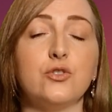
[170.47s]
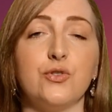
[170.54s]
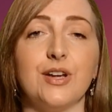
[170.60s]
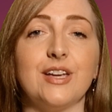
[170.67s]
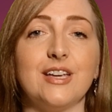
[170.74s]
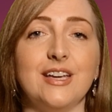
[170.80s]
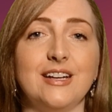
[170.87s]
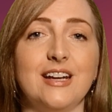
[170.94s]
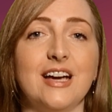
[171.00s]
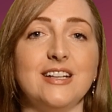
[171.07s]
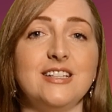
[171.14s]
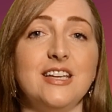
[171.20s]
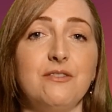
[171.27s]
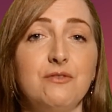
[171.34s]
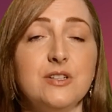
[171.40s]
drinking,
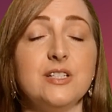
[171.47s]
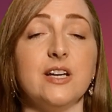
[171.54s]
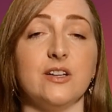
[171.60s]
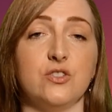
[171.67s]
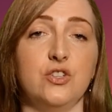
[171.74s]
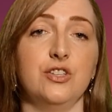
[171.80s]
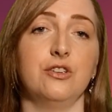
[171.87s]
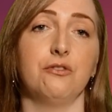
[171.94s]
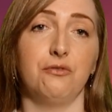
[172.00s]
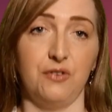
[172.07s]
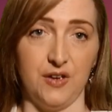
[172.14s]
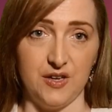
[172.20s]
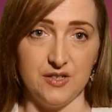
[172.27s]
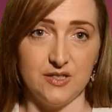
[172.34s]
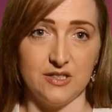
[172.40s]
and even touching your
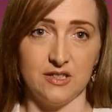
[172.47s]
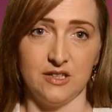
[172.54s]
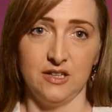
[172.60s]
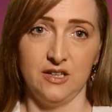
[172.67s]
face.